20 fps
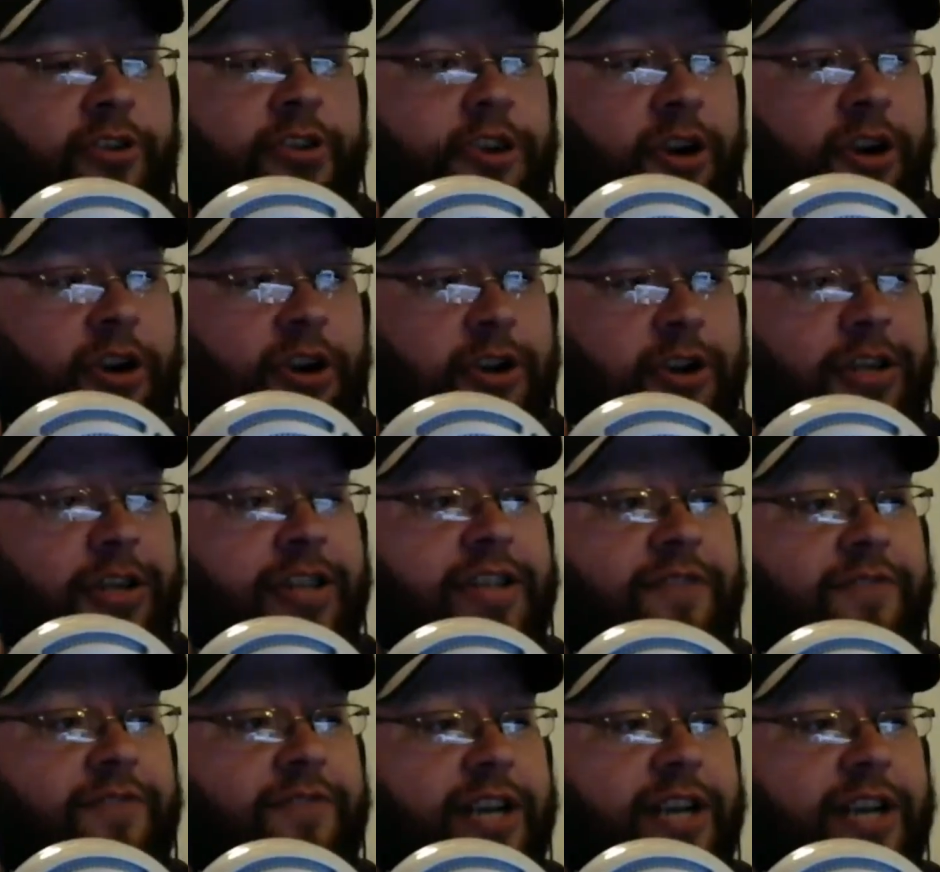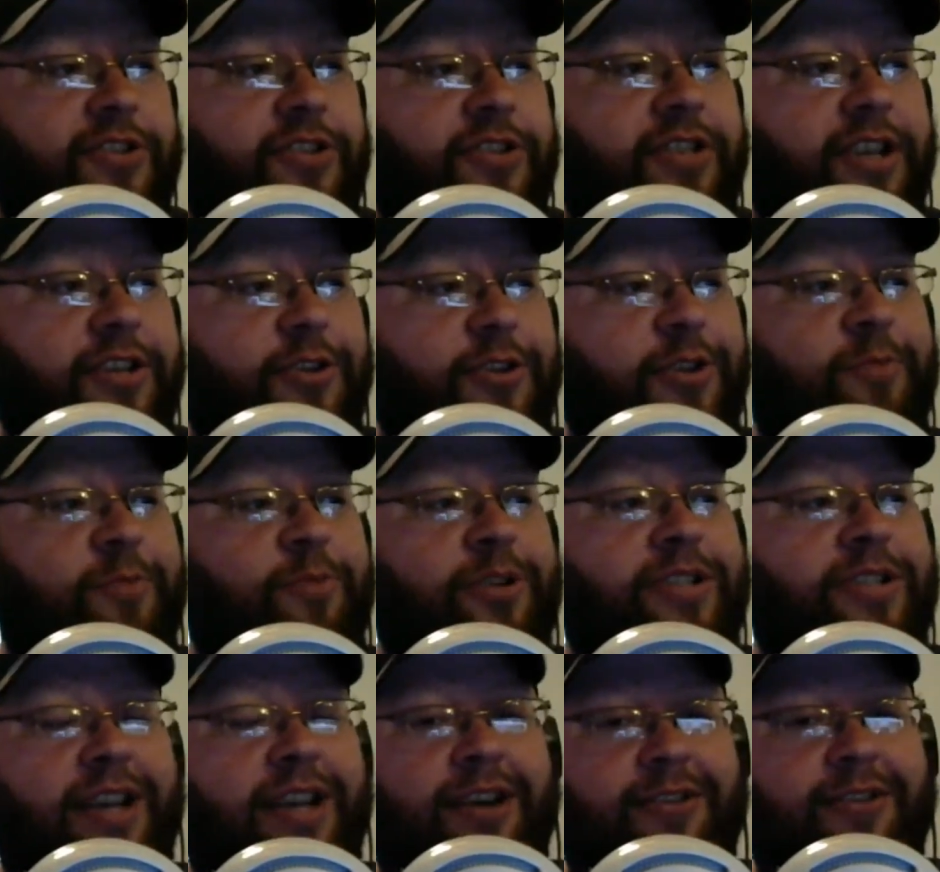car, like the visor thing you can put
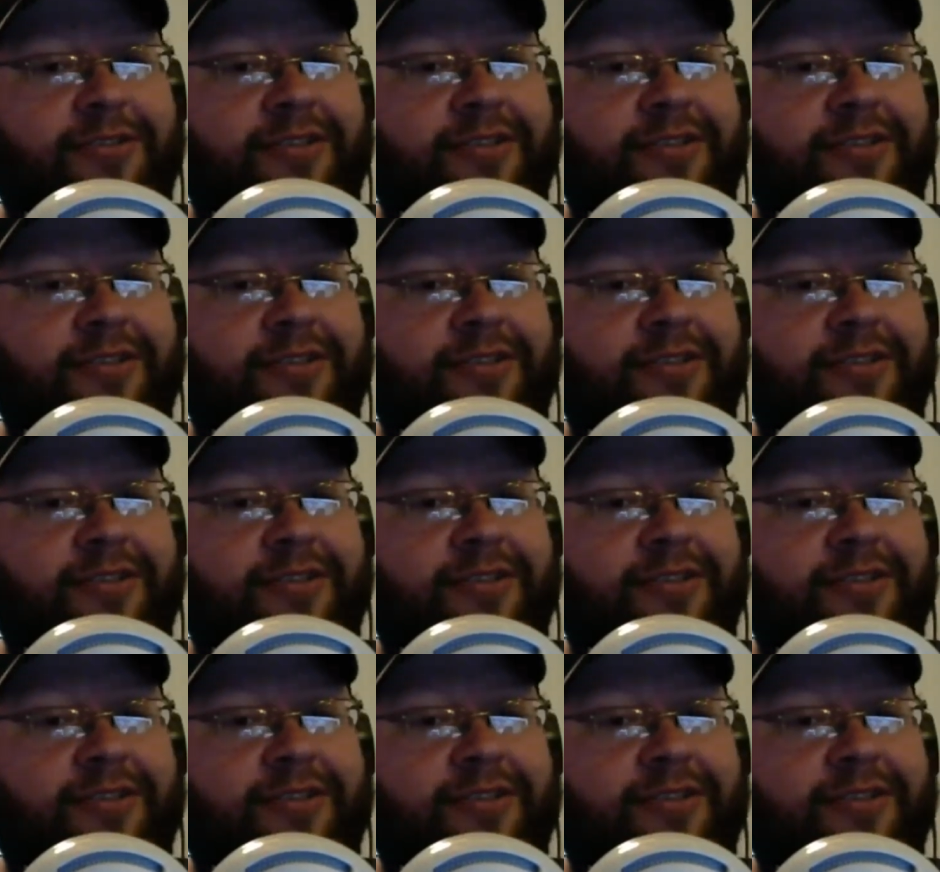down.